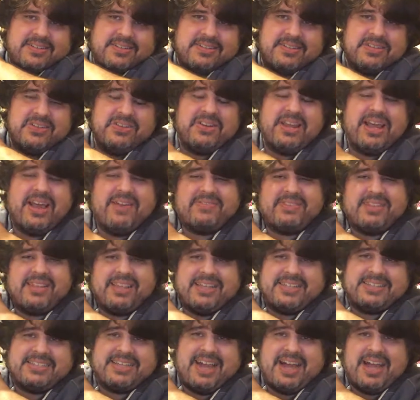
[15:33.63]
You'd have to
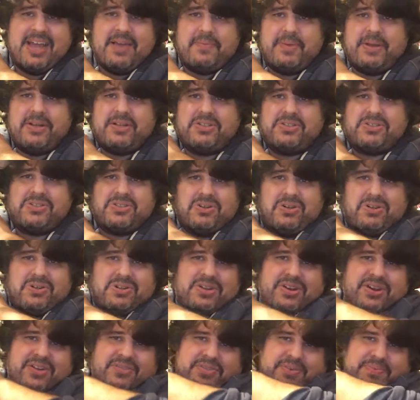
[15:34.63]
like tie him on your
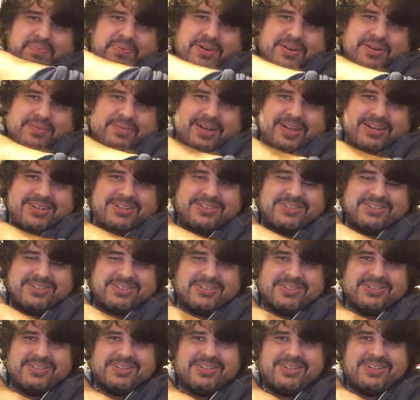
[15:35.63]
shoulder if you put him on your
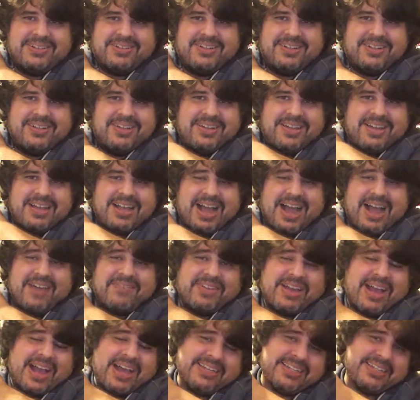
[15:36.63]
shoulder. I
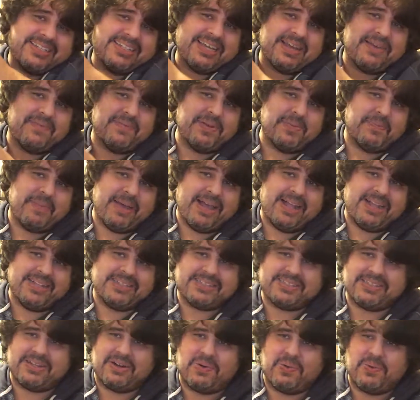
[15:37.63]
did get him to
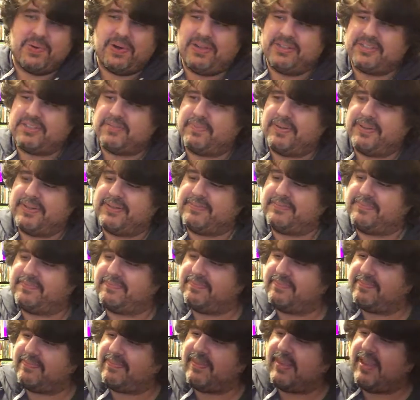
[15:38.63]
balance there once, but
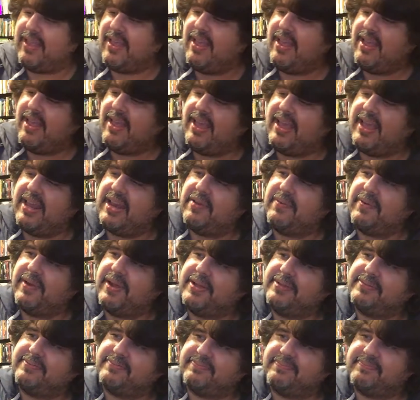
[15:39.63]

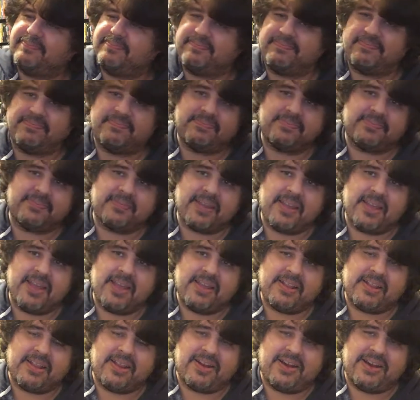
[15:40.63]
anyway,
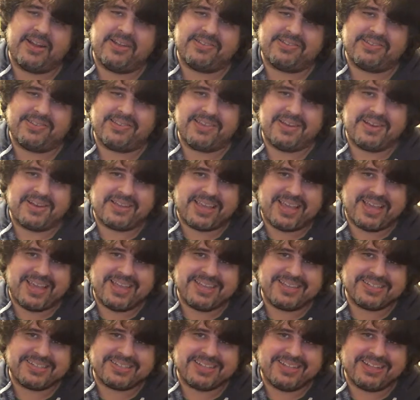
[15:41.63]
there he is.
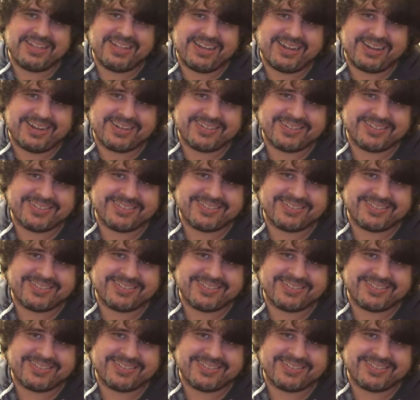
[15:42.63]
Okay, see you later.